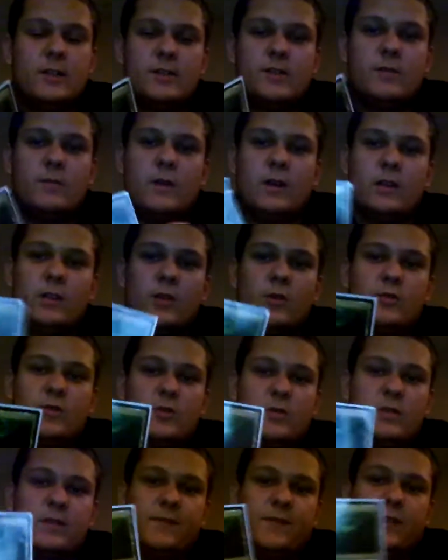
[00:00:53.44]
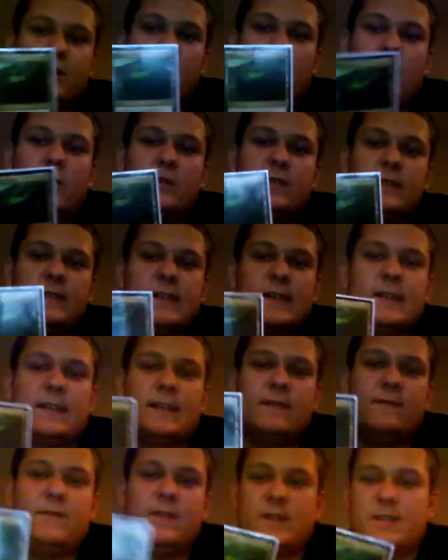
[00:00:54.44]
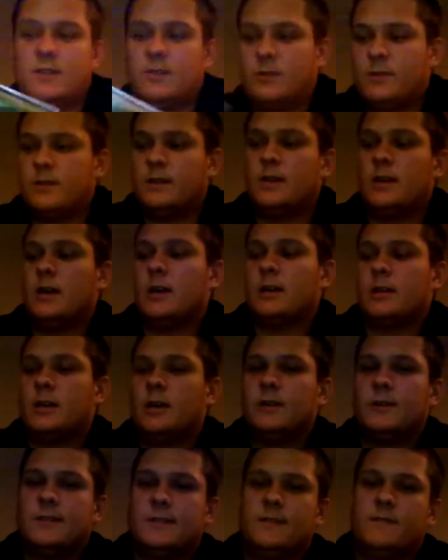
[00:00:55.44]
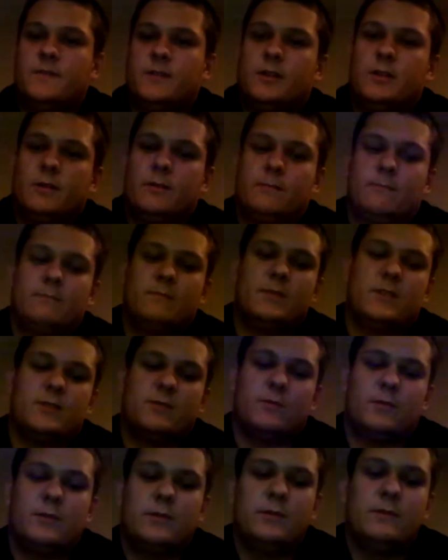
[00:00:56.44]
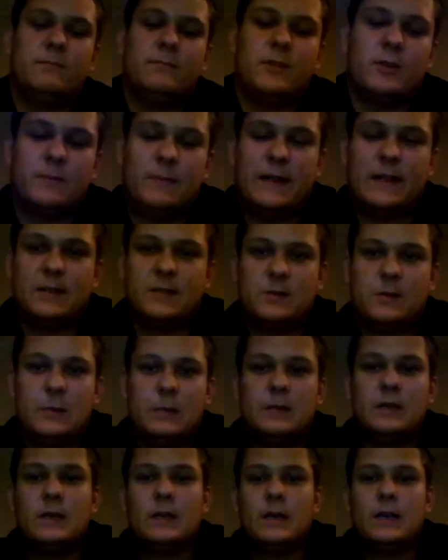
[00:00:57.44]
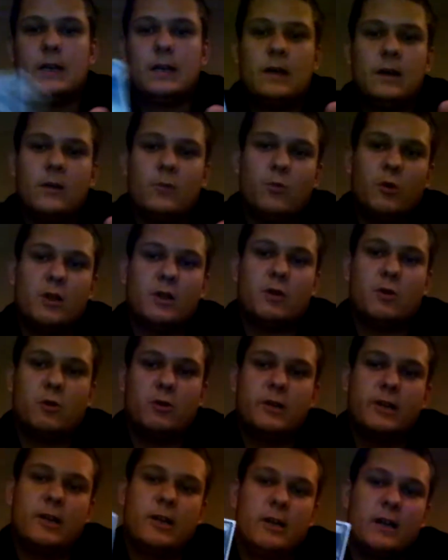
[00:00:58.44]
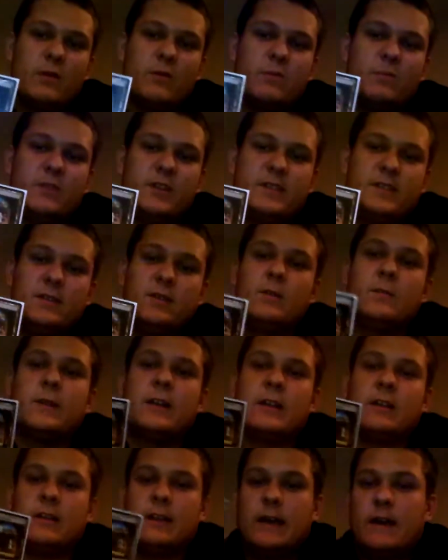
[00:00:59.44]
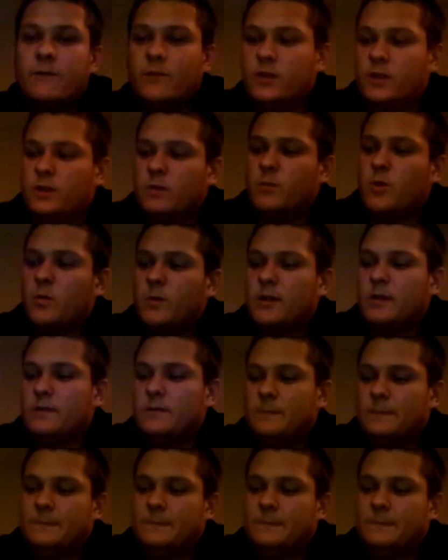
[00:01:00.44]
2 Unknown Shores for colorless, and it can fix your colors if you're screwed or mana screwed. 1 Courtyard, I would play 2, but I only have 1 at the moment.